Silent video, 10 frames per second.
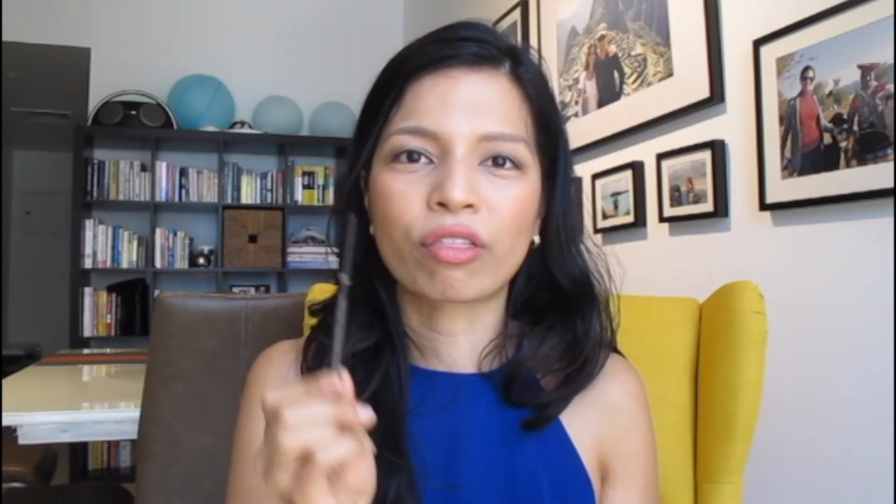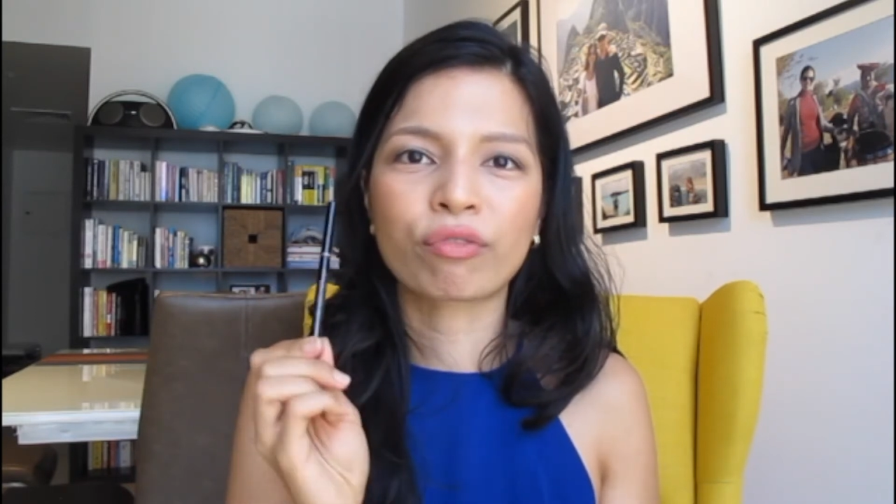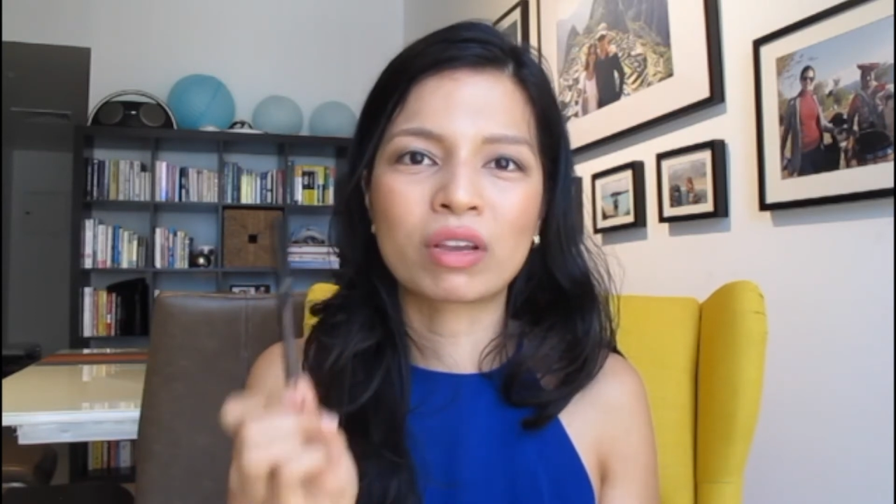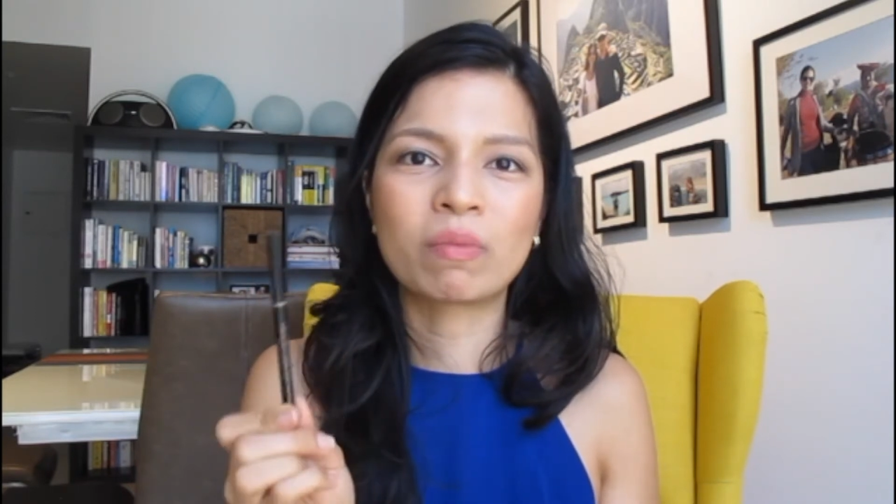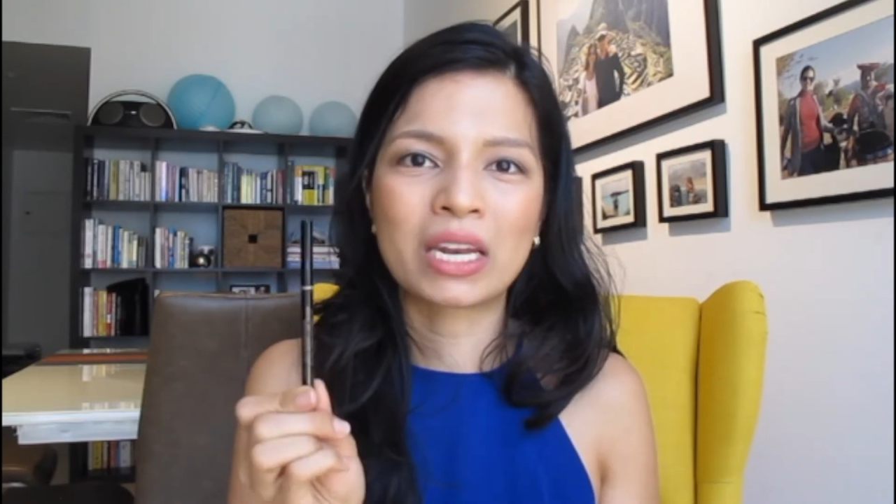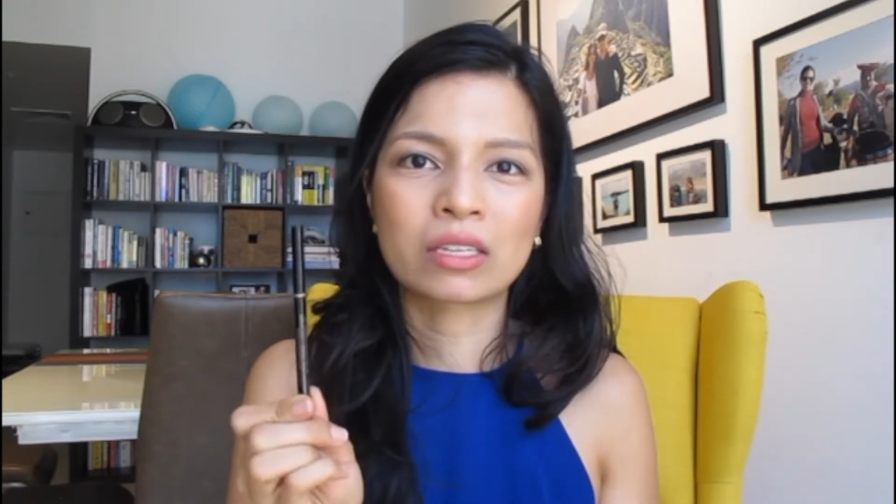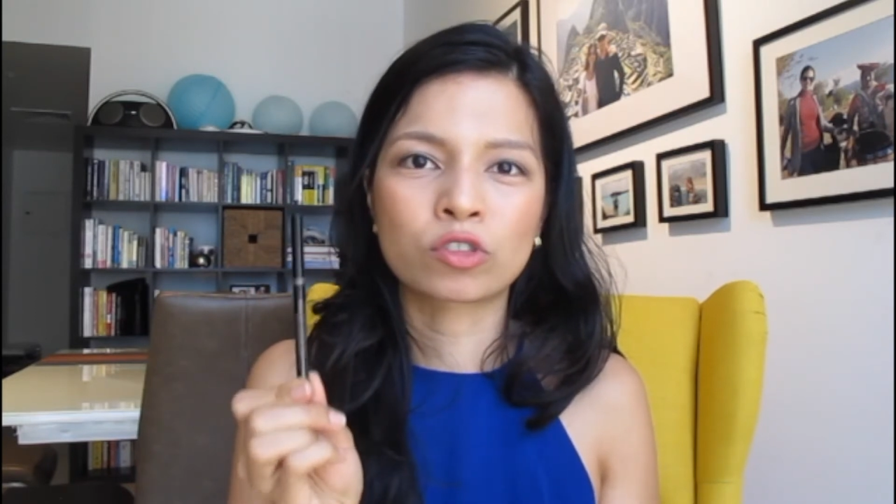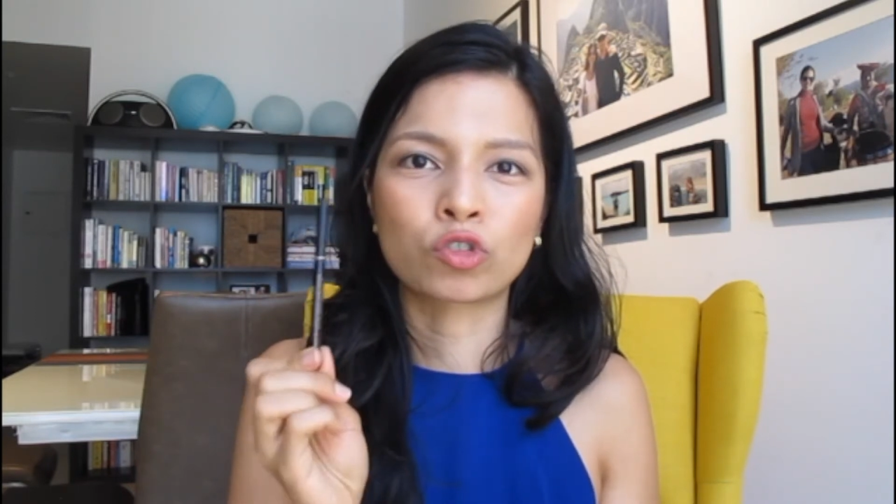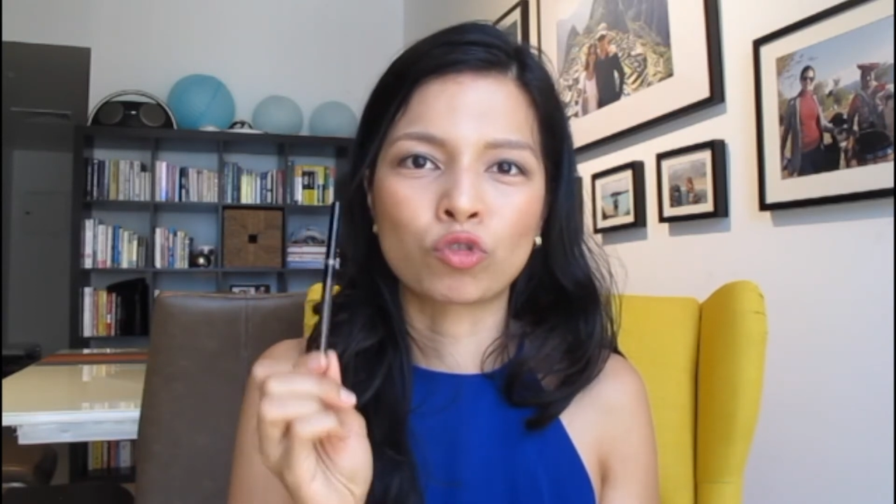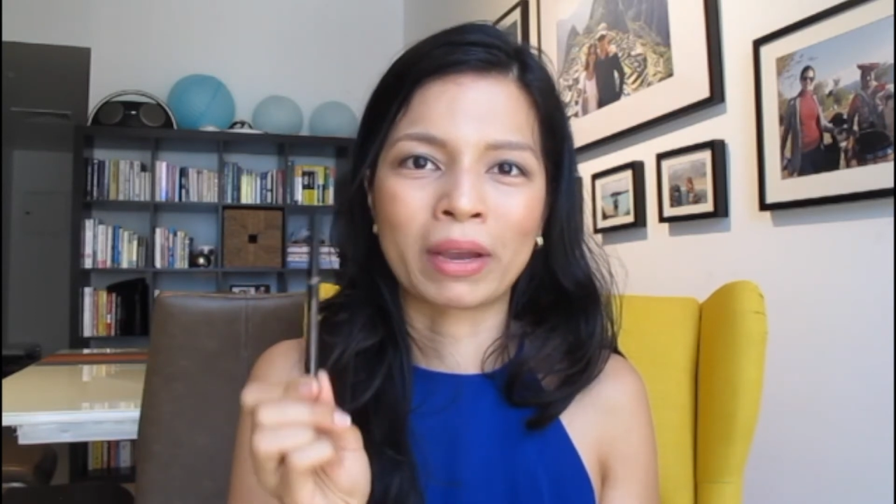3 minutes
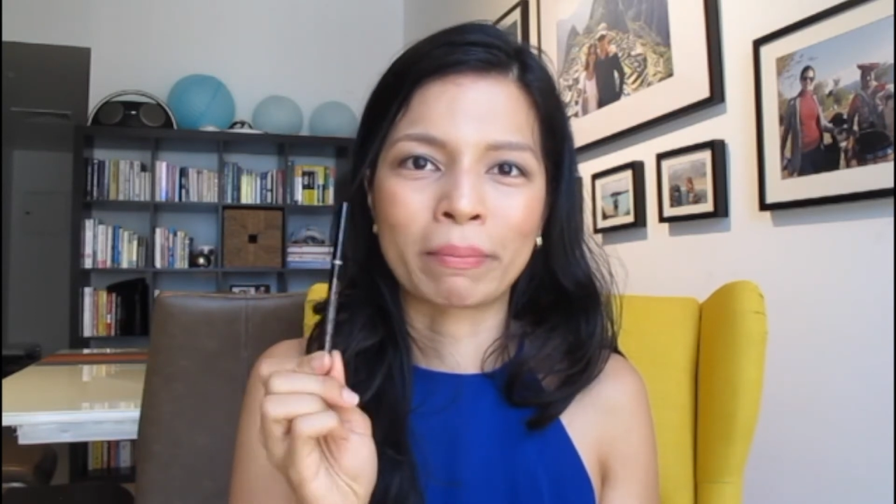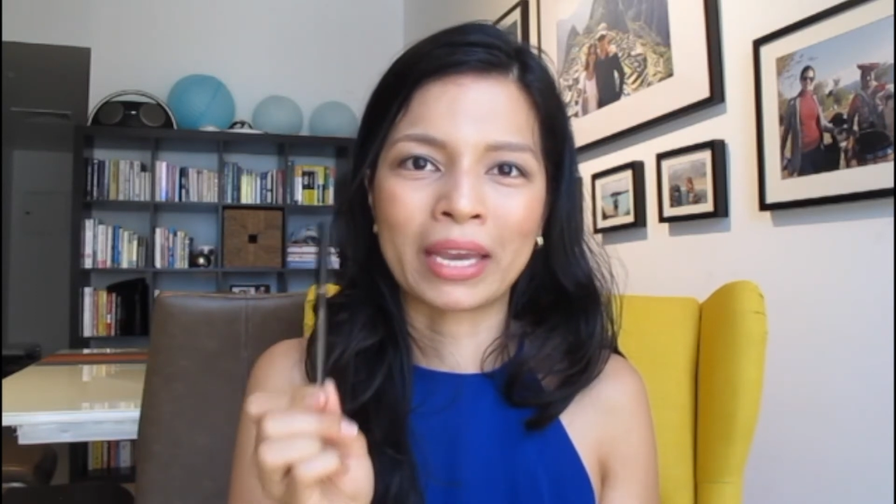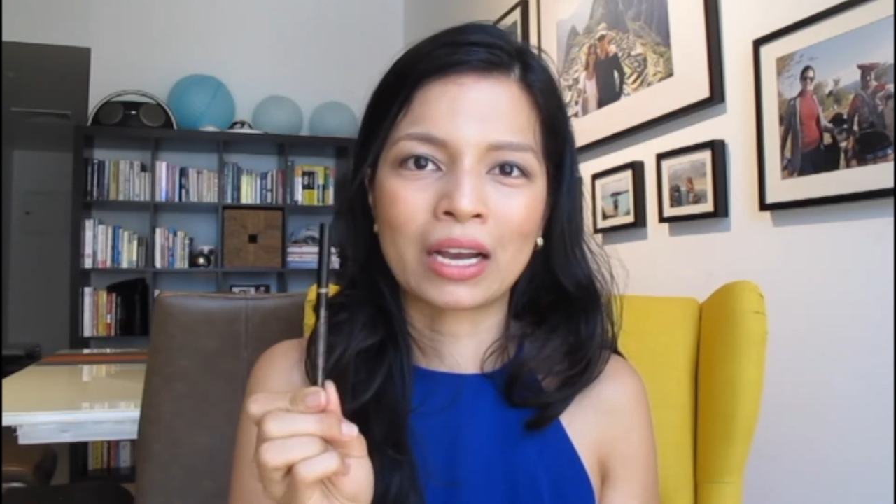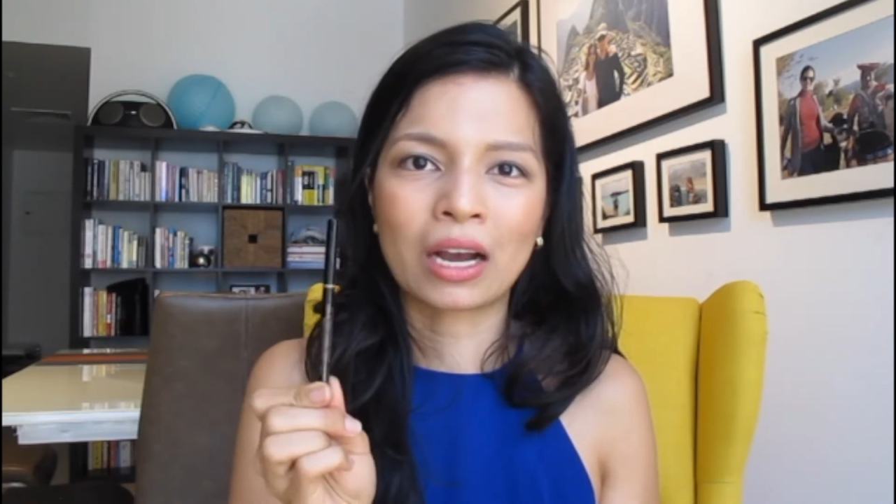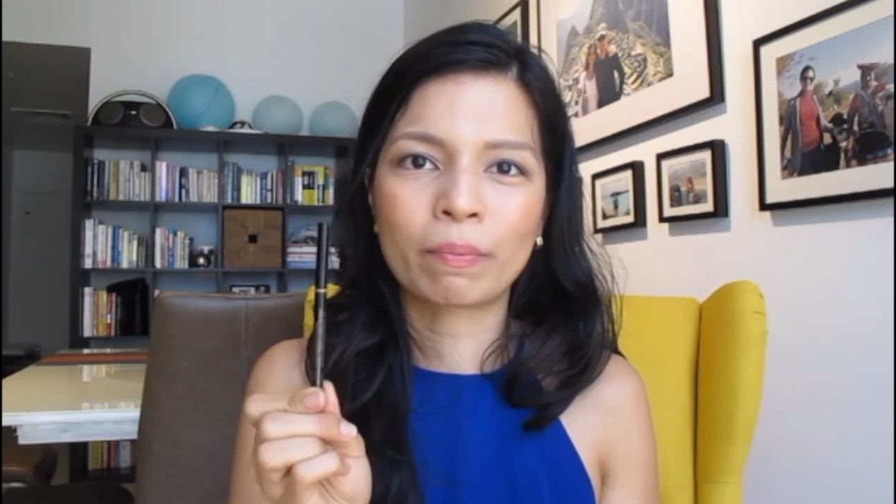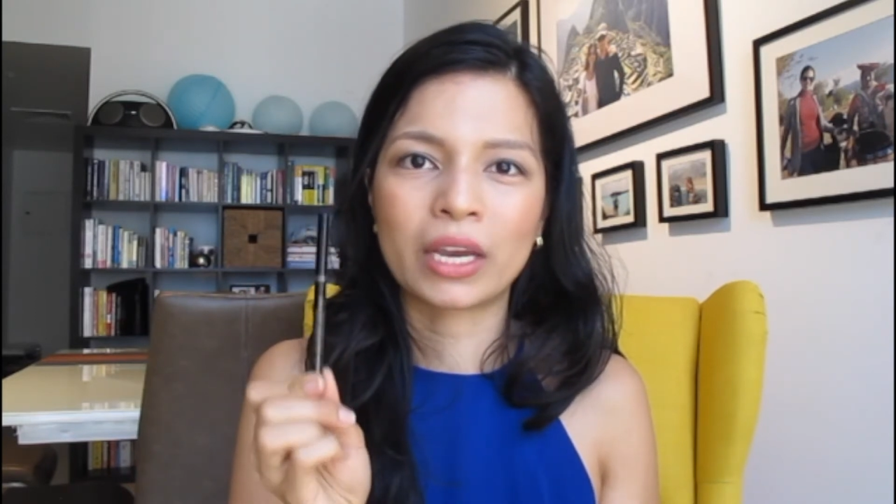to do my makeup,